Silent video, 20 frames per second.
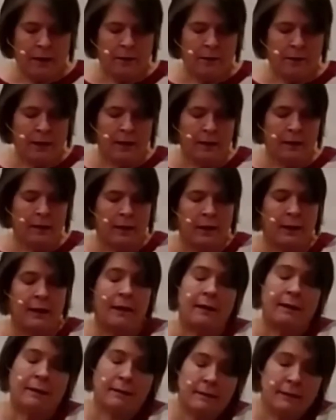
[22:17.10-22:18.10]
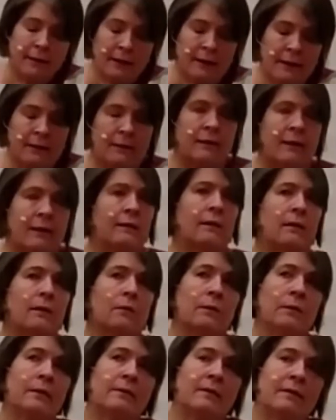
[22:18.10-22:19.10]
Okay. The second thing
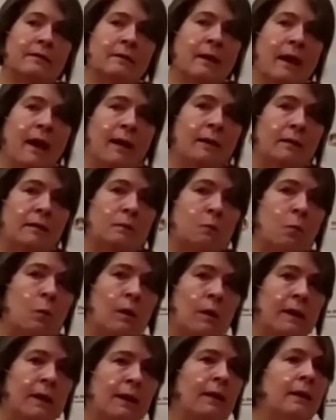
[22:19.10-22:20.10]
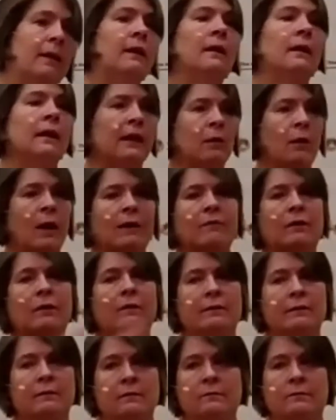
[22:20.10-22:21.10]
though is since God is one, we have
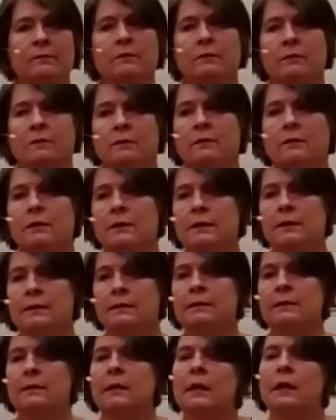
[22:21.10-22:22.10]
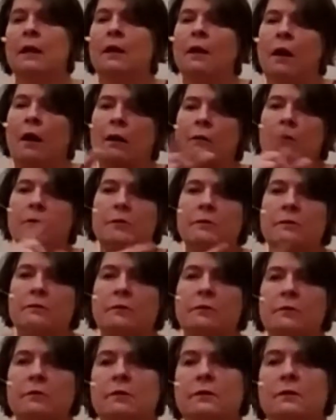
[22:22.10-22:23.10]
all these diverse goods. All those
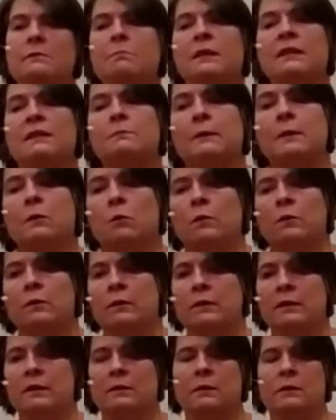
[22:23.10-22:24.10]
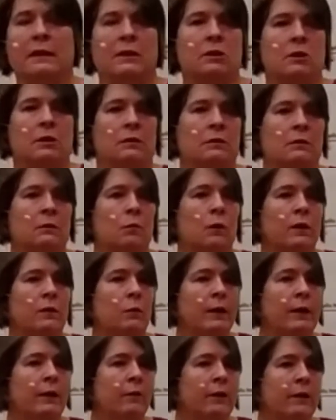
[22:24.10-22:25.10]
diverse goods must be ordered to each other in one
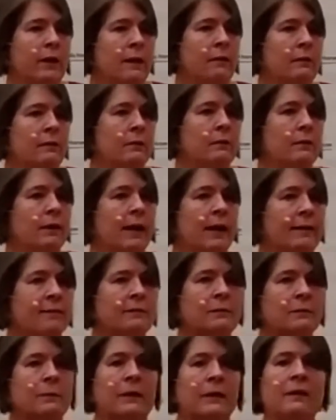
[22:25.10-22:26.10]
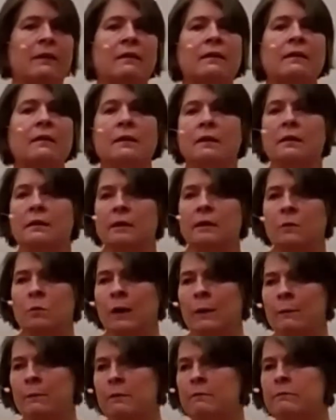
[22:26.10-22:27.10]
way or another. There has to be a thick, thick
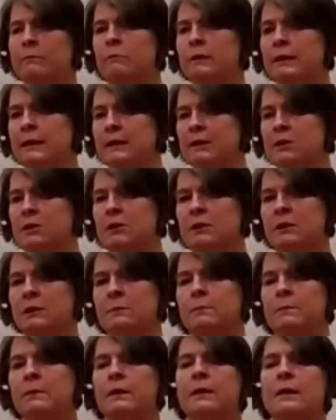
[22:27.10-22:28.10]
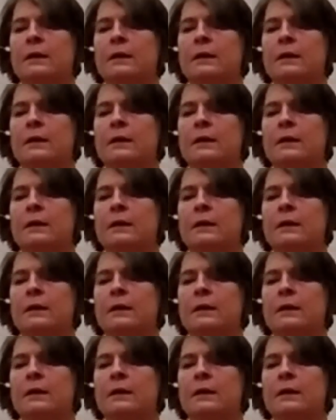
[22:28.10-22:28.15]
web of relationship.